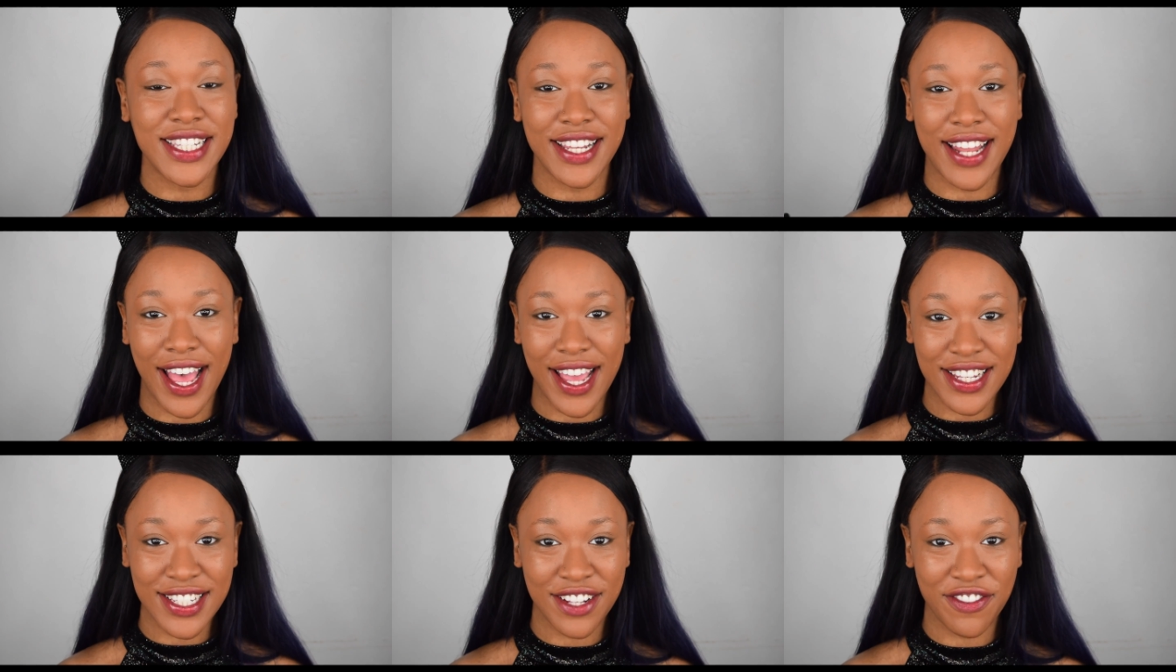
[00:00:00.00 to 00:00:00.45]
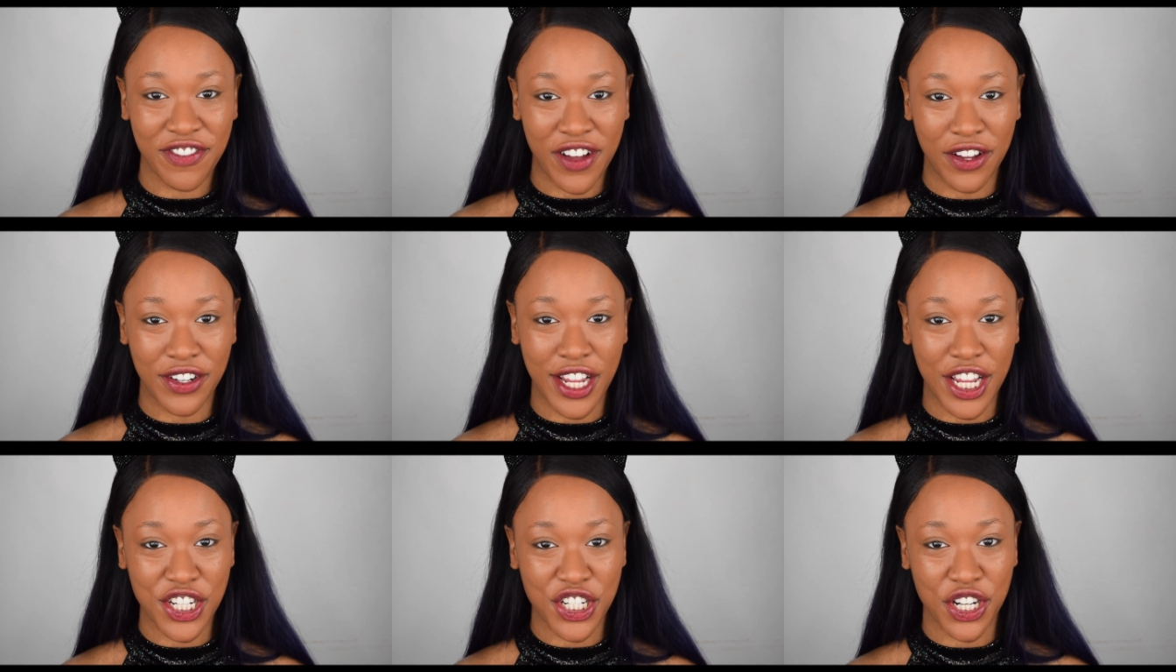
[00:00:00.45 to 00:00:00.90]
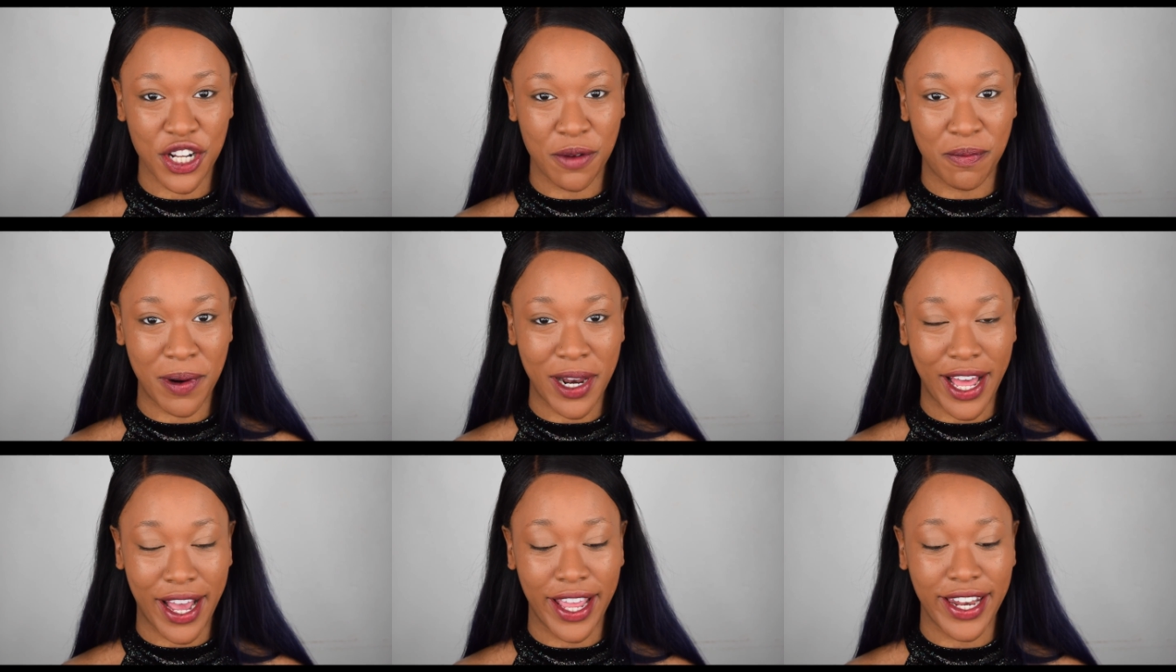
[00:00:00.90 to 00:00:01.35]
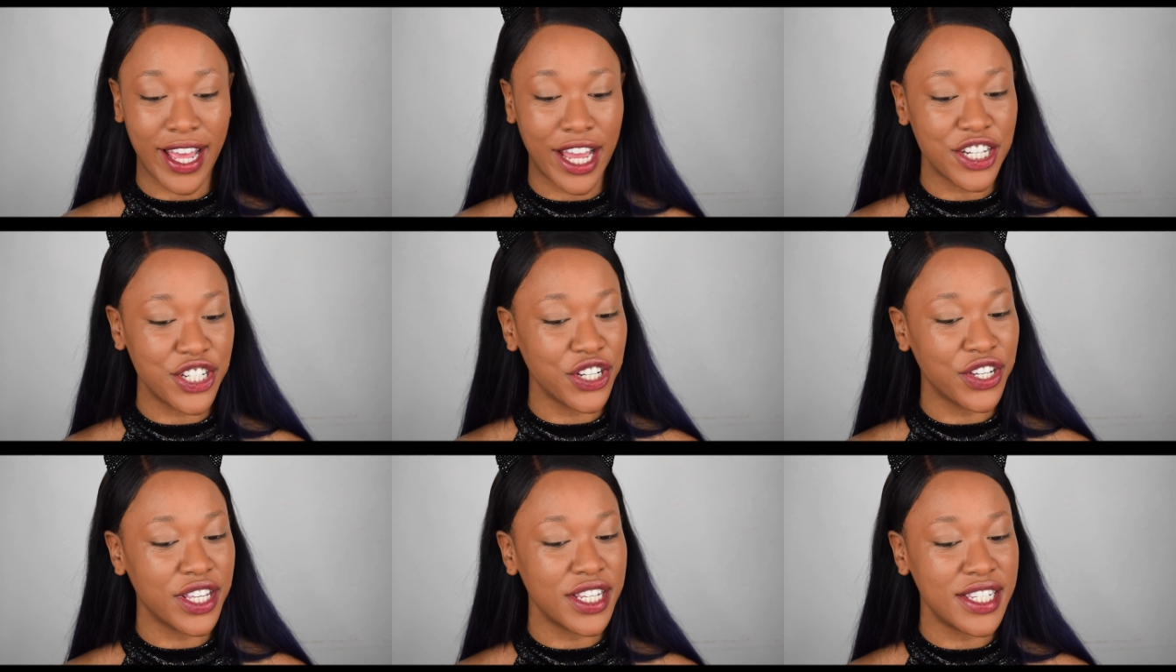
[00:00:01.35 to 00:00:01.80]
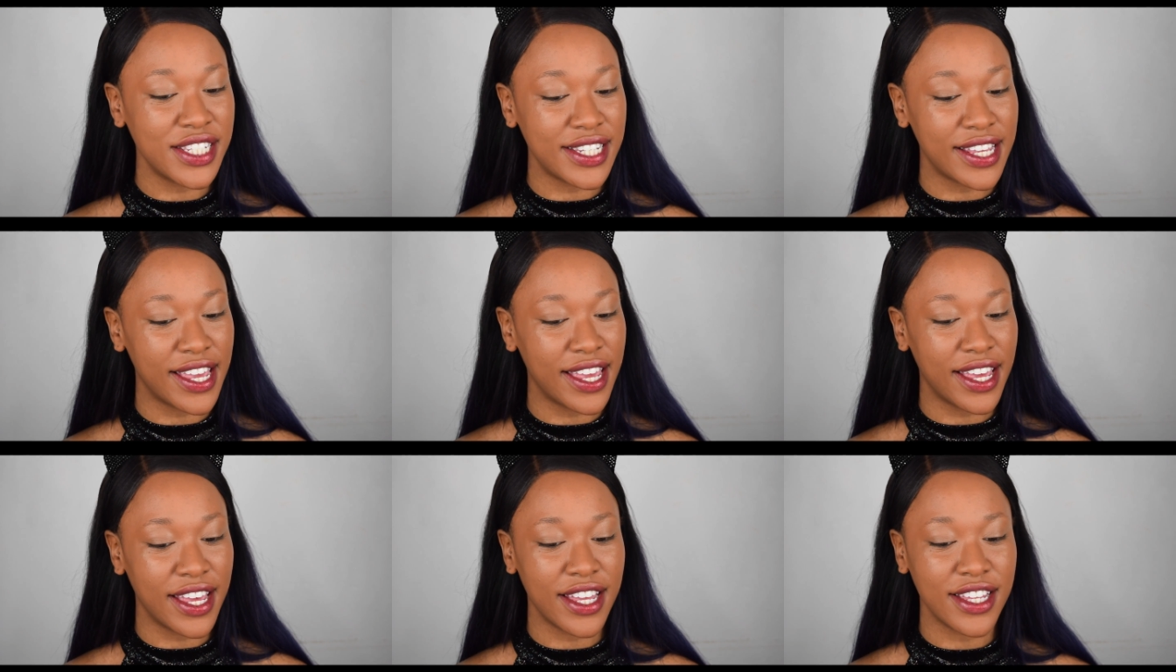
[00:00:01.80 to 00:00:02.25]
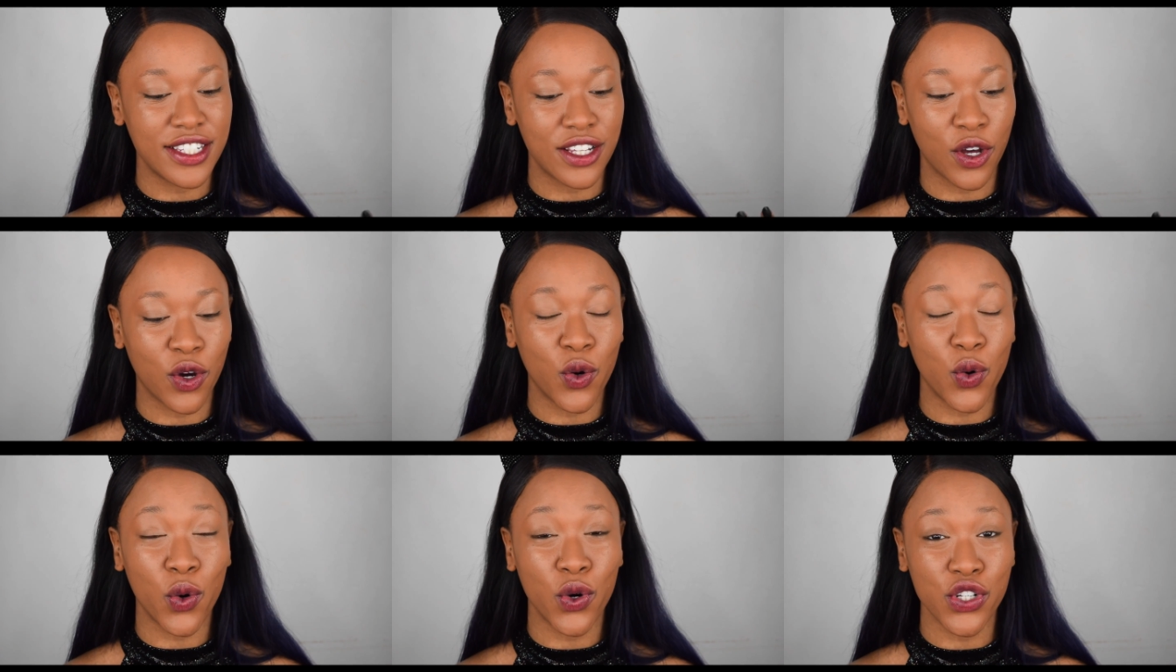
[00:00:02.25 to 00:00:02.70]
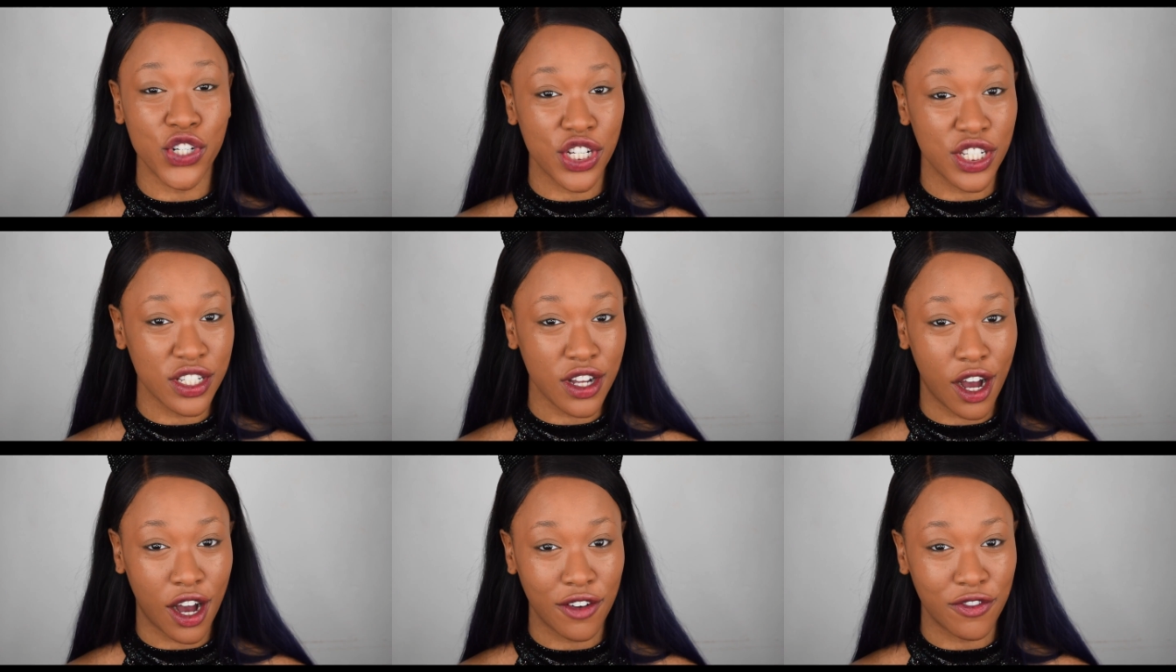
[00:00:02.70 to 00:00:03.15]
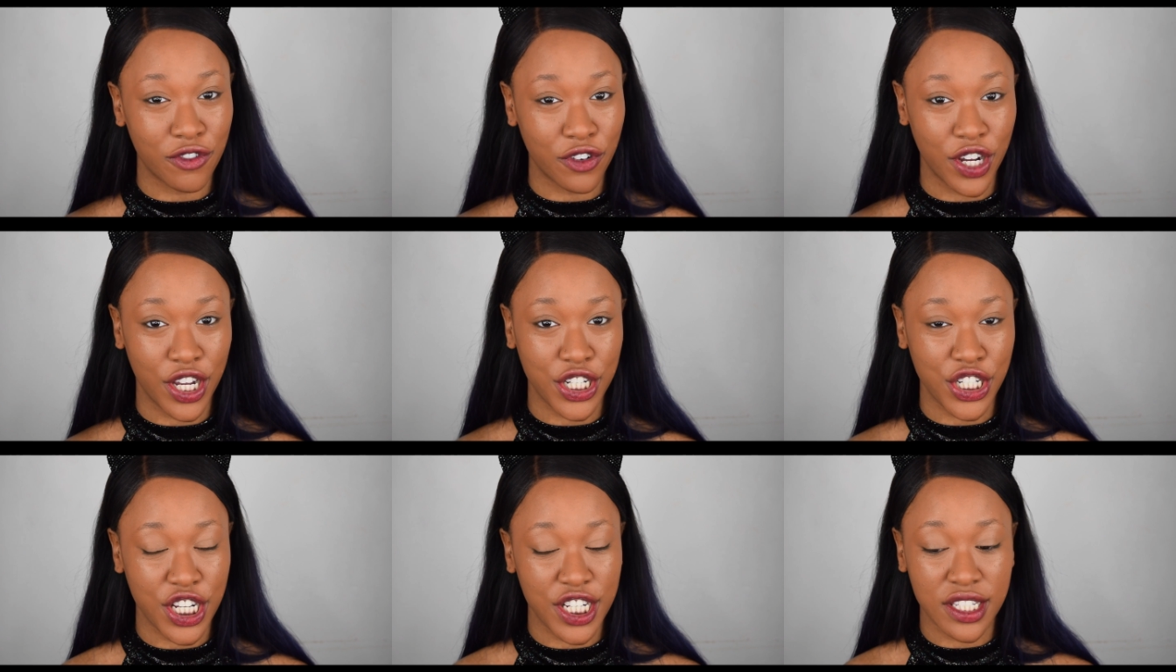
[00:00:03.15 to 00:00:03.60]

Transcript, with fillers: So that is the foundation applied. As you can see, it is a gorgeous coverage.